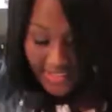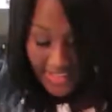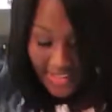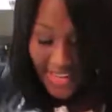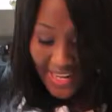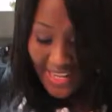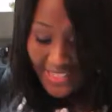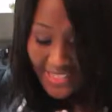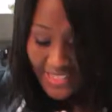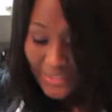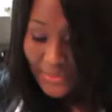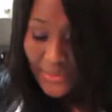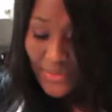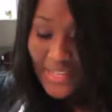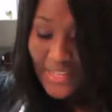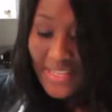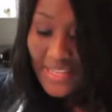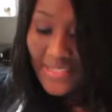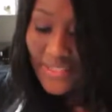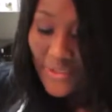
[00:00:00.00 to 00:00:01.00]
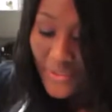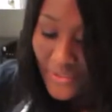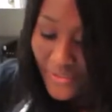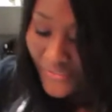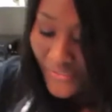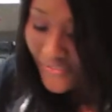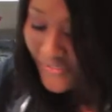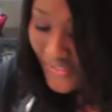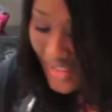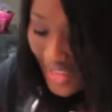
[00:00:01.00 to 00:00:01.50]
Did I squeeze your
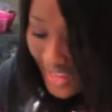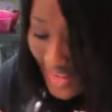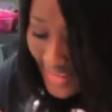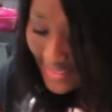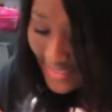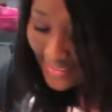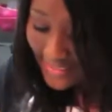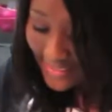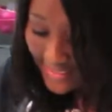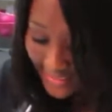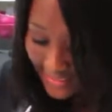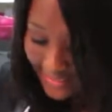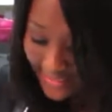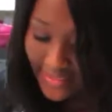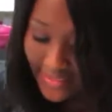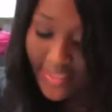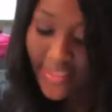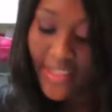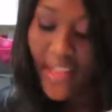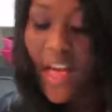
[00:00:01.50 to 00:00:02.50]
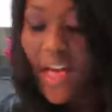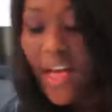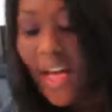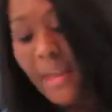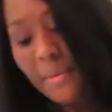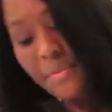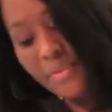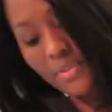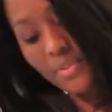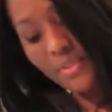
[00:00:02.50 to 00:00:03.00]
face?
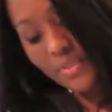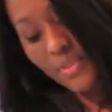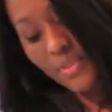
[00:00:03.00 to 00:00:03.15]
I'm so